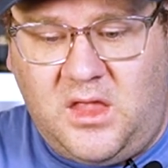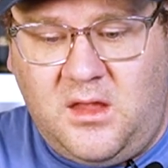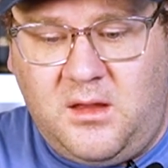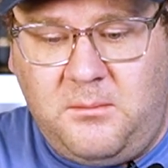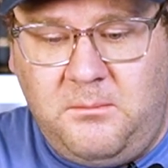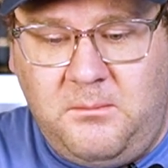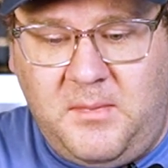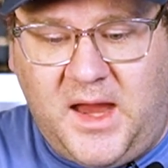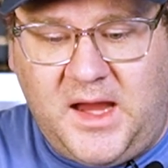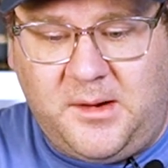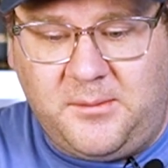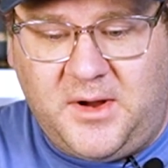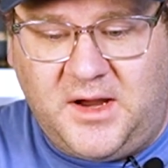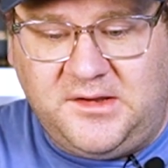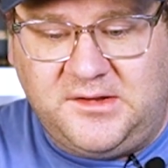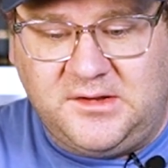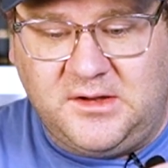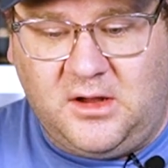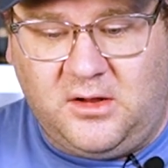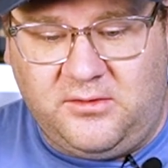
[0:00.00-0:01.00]
make
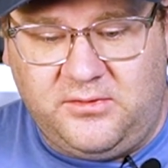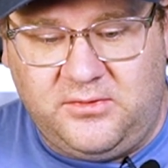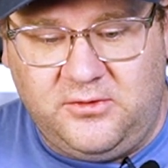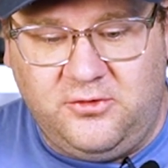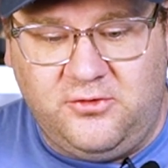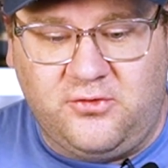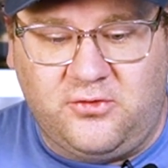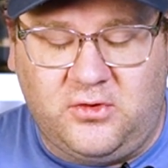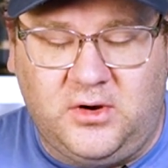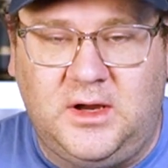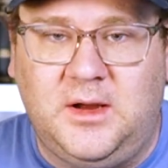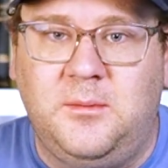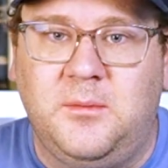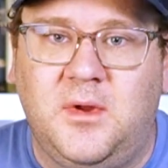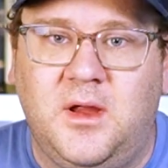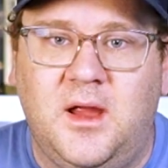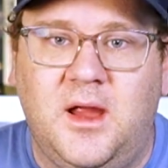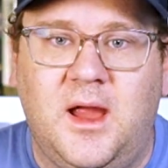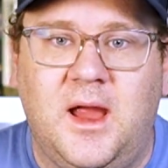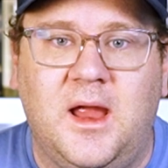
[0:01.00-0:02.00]
myself dream
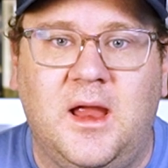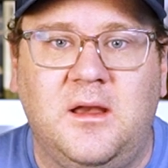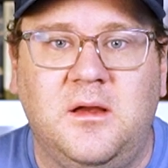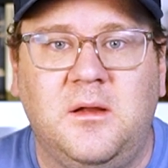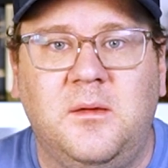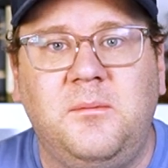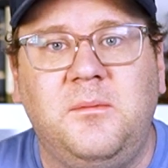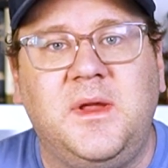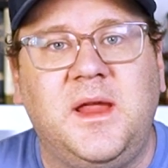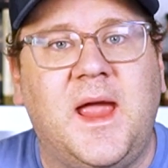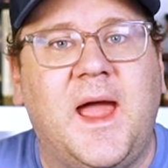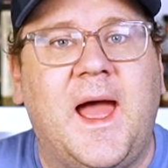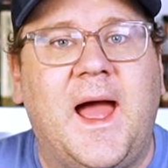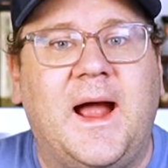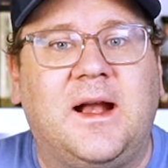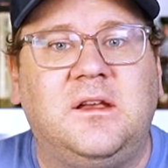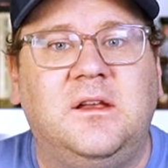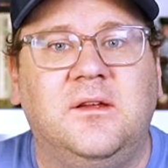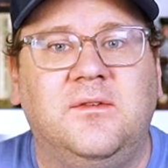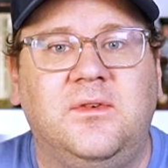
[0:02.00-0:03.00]
and be
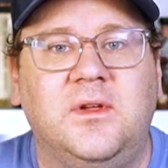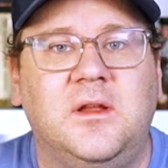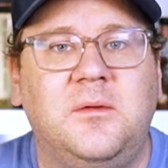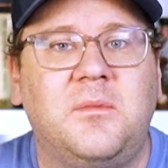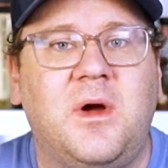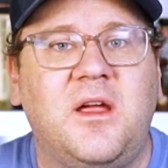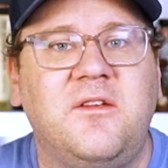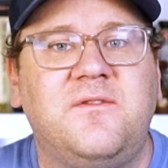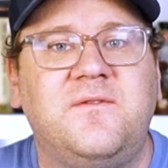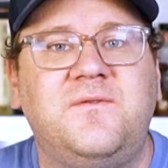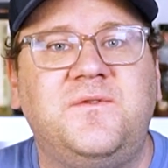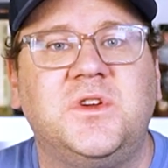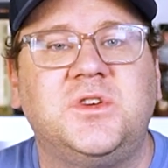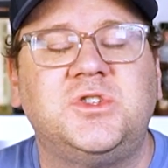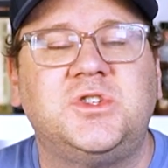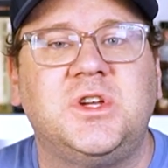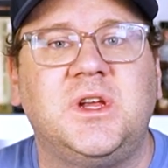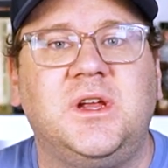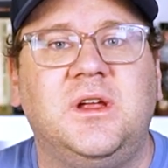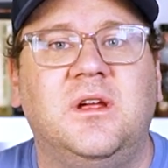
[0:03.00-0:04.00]
active in my
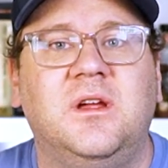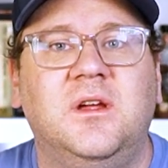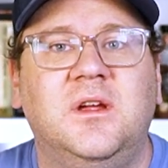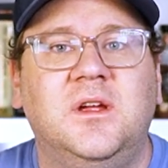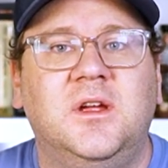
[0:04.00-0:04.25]
fishing